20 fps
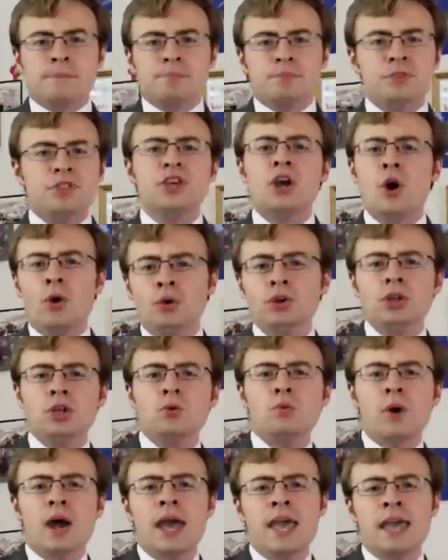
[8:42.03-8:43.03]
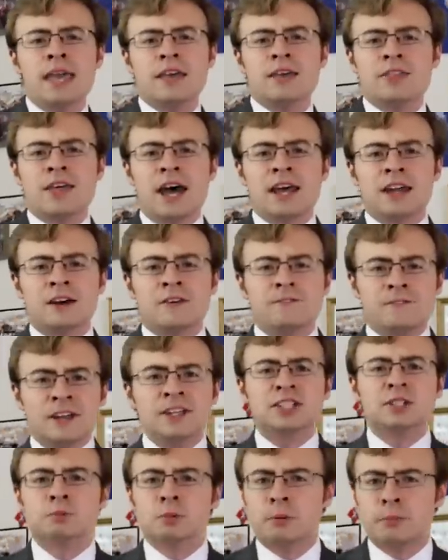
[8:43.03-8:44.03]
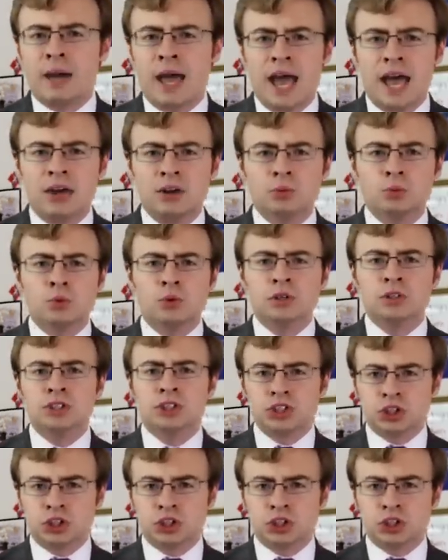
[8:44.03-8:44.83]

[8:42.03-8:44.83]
The only way that a fencible man would